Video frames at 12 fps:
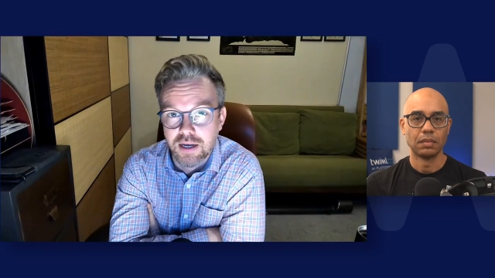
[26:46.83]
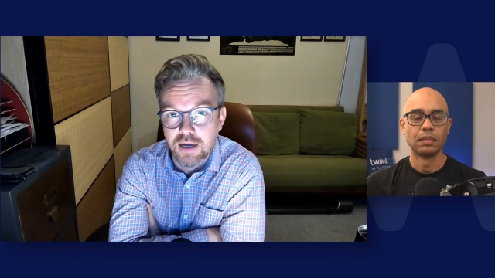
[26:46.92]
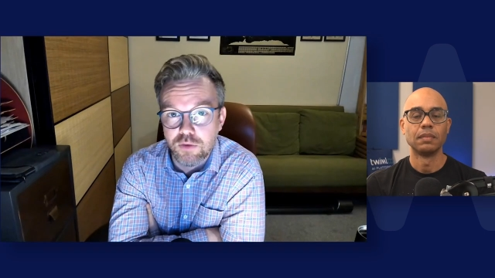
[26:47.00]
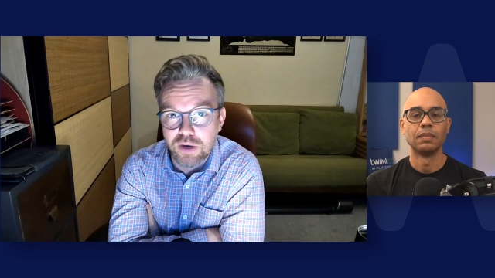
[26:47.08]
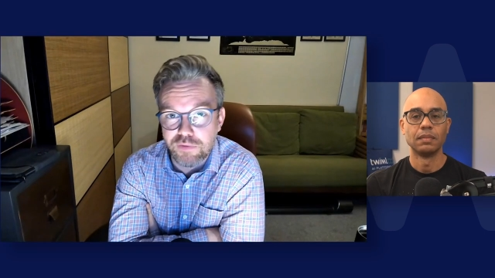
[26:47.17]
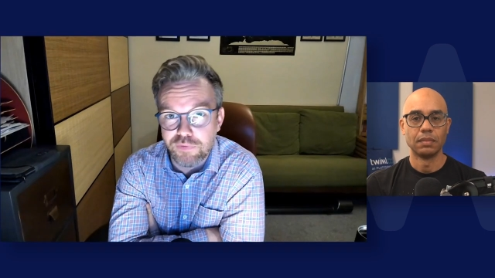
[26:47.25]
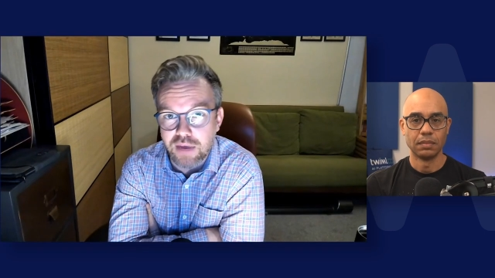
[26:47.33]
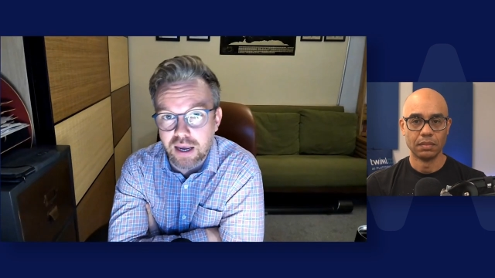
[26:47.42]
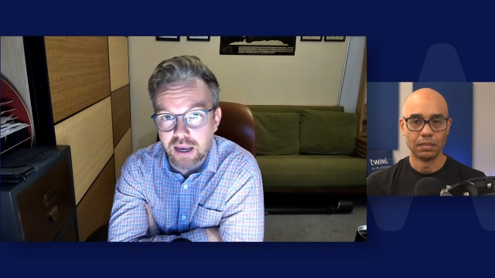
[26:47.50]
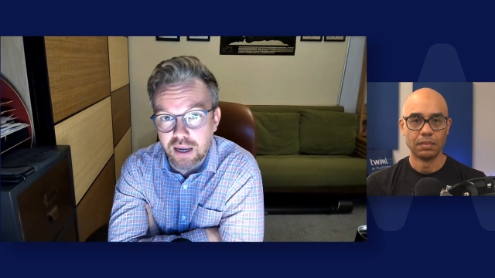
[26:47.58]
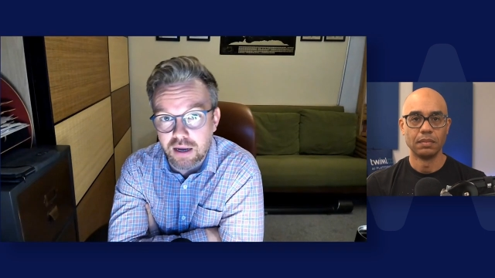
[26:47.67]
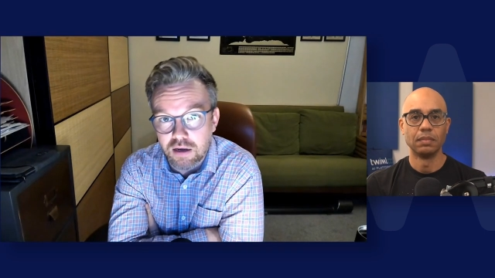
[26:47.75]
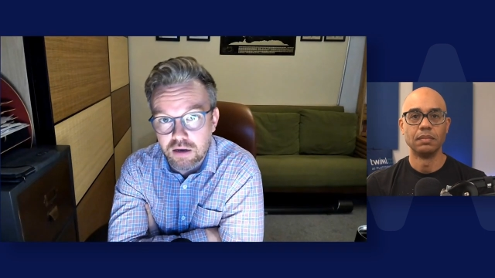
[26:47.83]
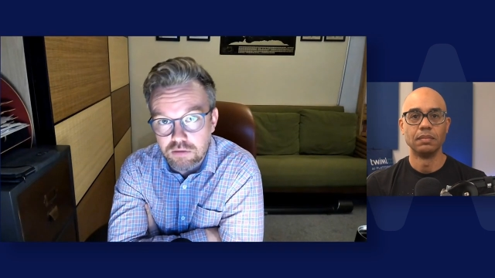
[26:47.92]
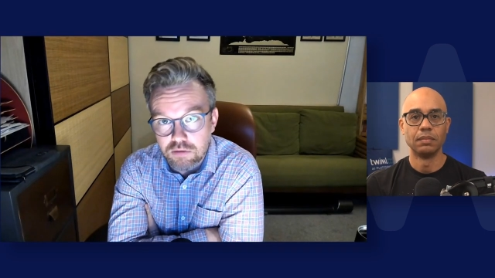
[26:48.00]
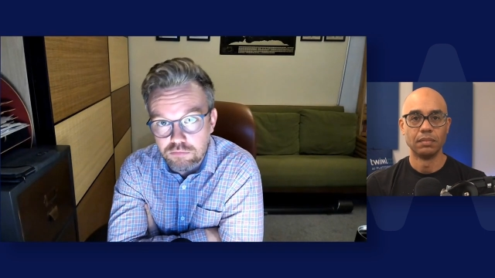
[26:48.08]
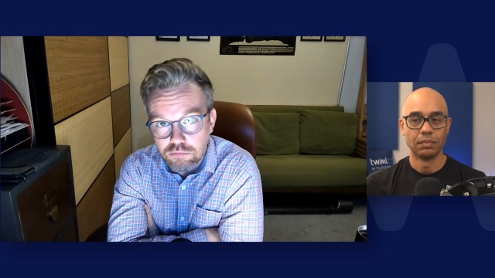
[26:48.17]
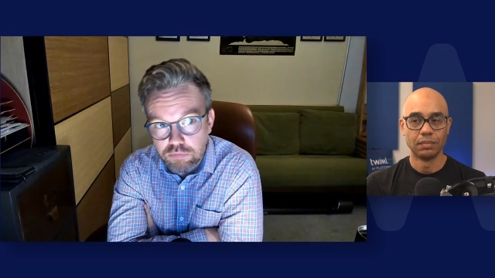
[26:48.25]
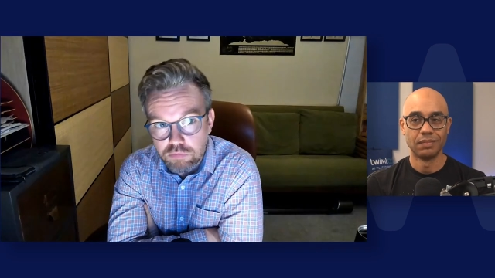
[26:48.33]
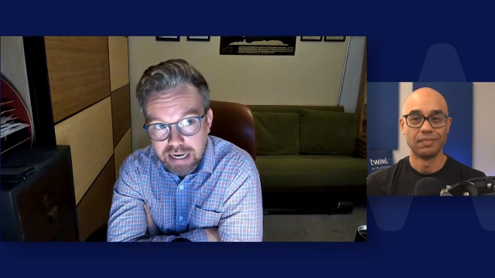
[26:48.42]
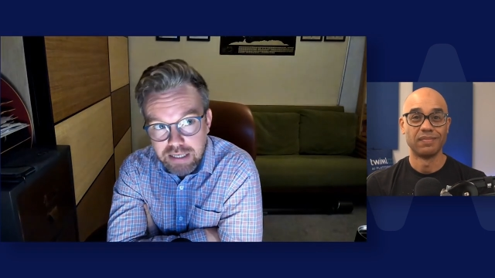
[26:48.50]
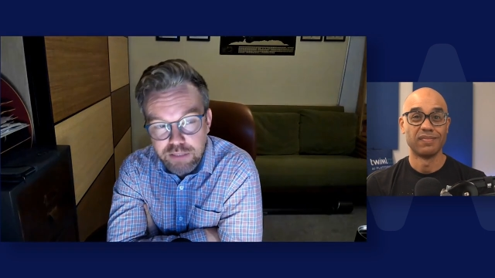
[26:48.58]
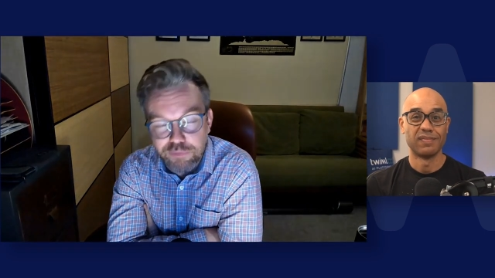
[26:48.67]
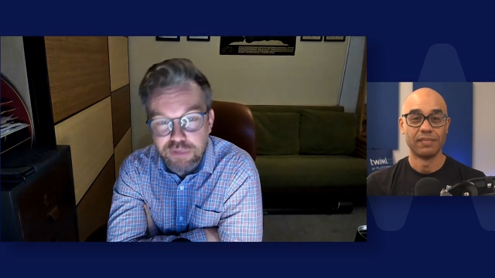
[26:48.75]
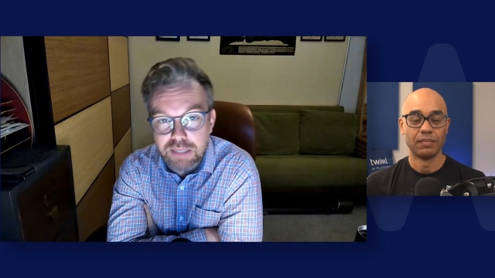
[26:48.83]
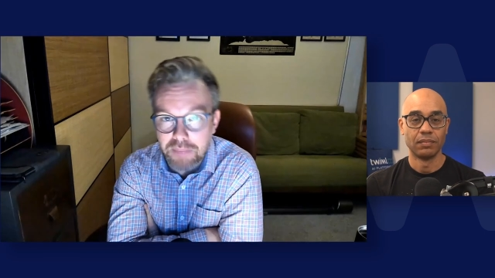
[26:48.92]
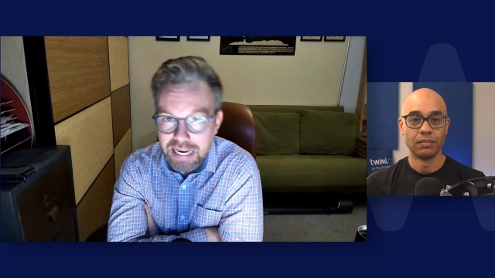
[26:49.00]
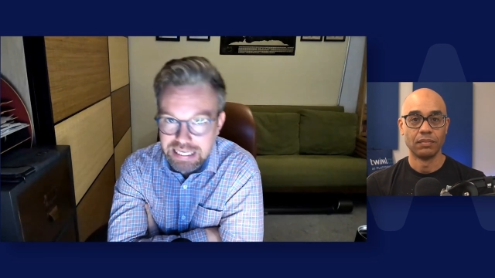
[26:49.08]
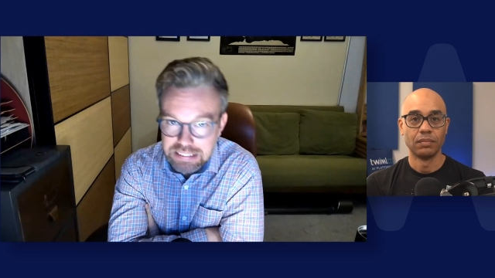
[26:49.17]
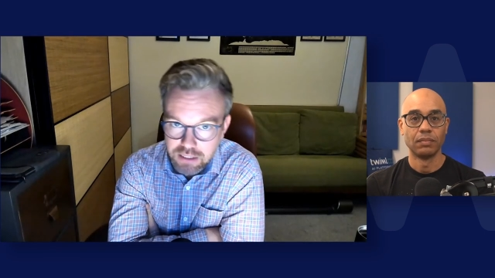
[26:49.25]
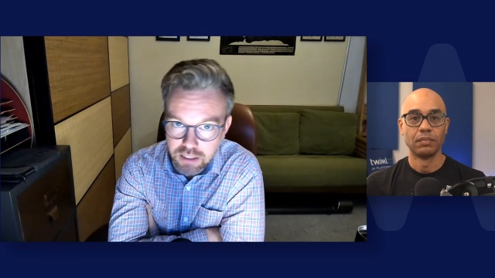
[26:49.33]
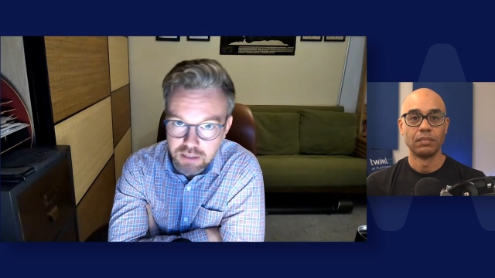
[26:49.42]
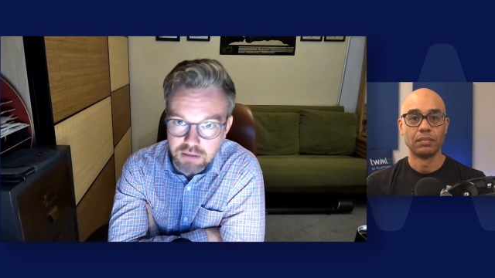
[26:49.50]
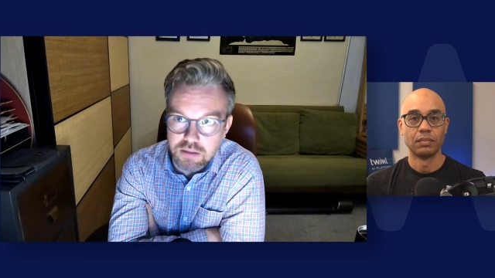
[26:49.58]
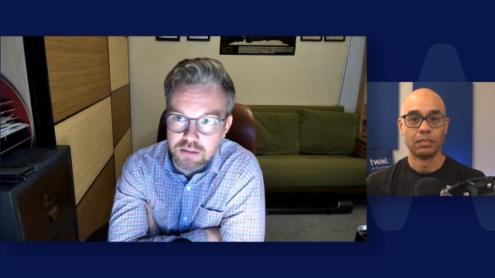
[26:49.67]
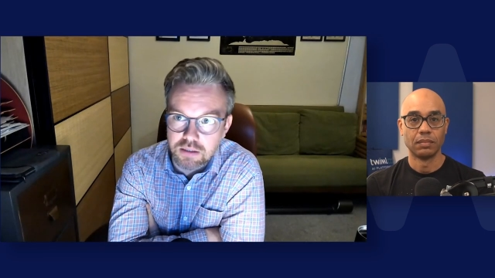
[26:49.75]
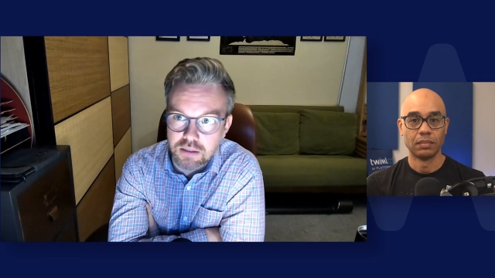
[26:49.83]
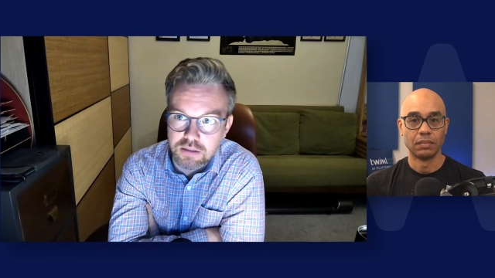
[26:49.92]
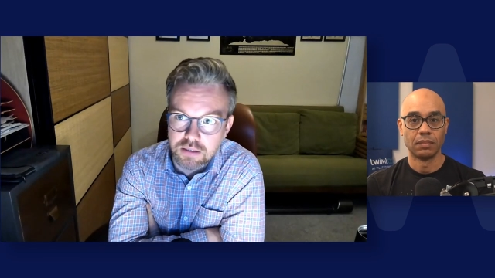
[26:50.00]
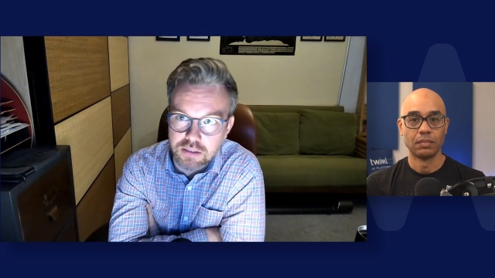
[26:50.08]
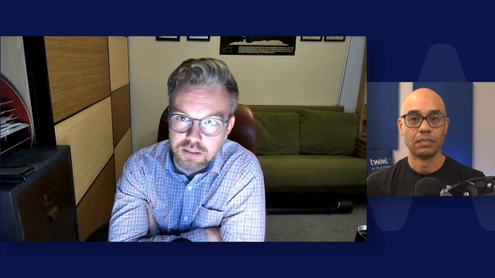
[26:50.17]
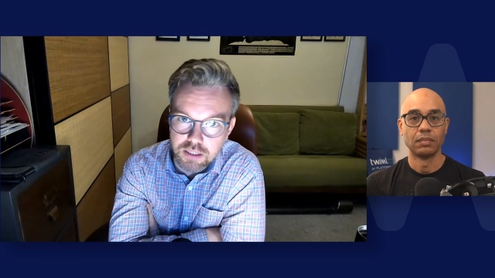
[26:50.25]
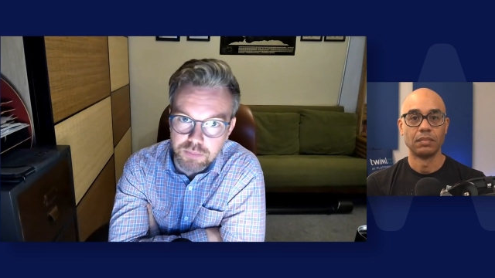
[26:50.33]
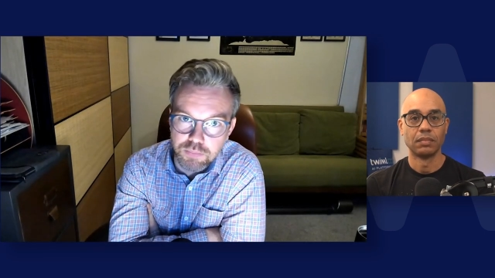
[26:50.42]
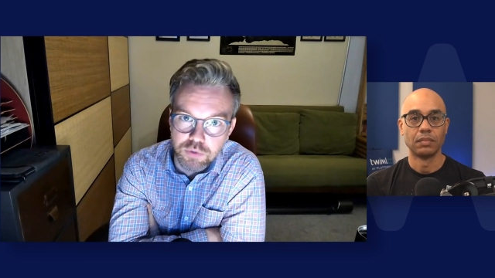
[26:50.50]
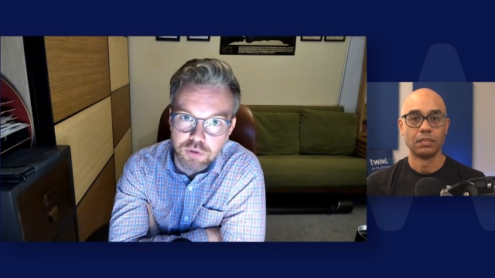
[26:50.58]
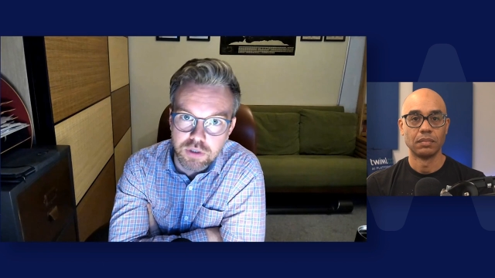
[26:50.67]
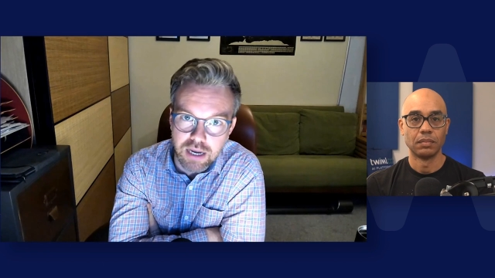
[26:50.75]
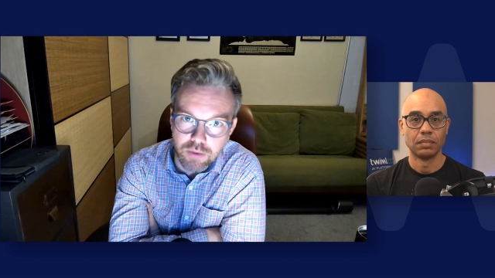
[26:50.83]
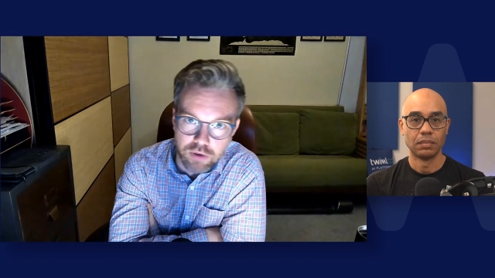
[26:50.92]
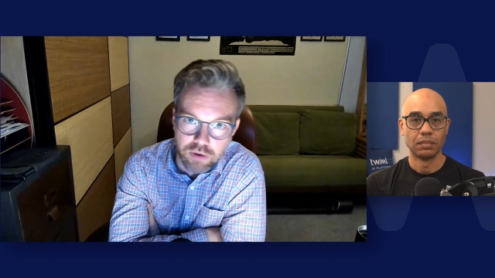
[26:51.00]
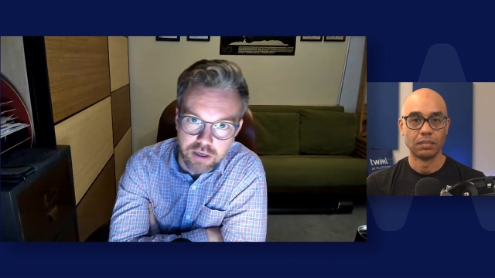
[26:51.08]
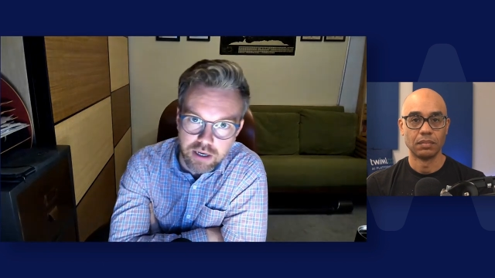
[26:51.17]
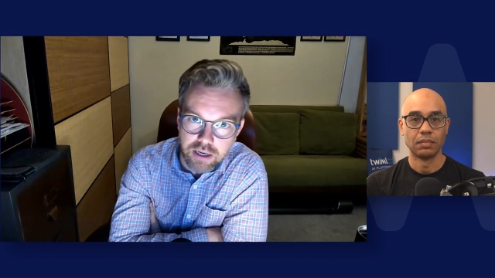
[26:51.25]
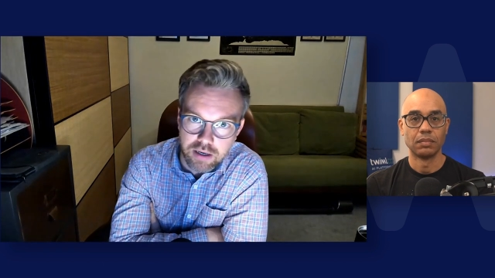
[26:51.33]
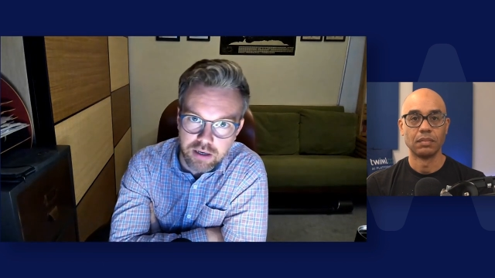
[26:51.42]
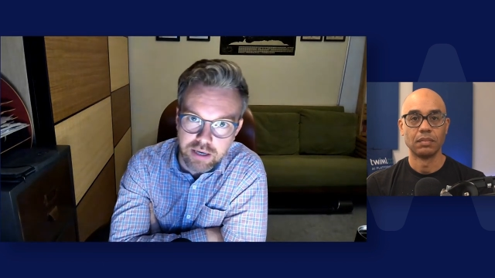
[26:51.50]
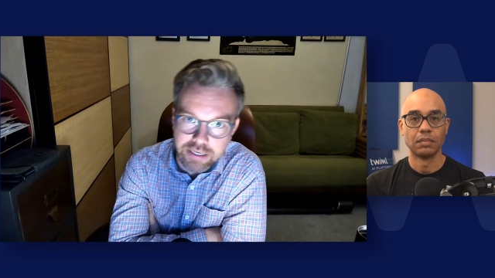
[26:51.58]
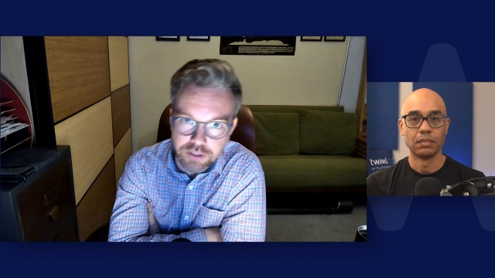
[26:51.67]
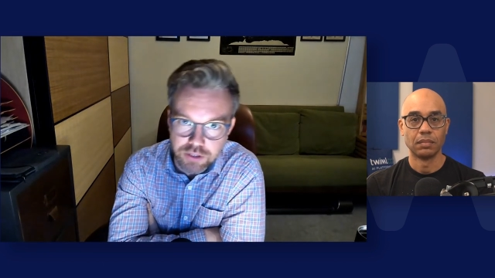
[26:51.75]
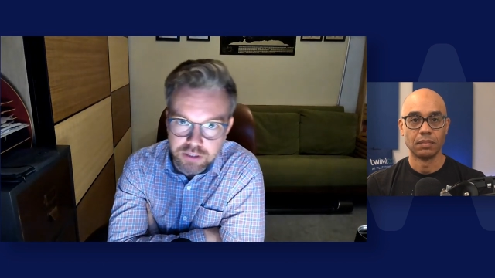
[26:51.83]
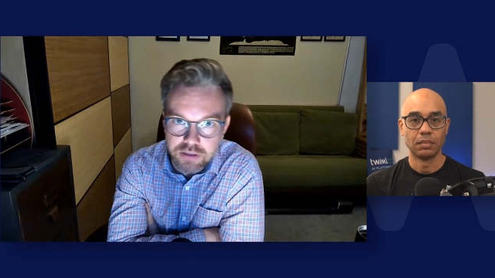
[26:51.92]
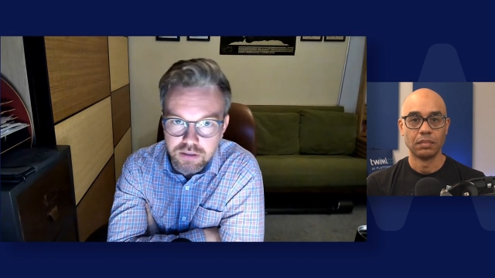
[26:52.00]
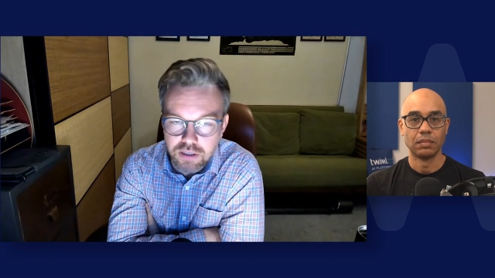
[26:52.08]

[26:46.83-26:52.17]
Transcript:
Speaker 1: with a hmm. relatively basic uh, deep neural network uh, agent.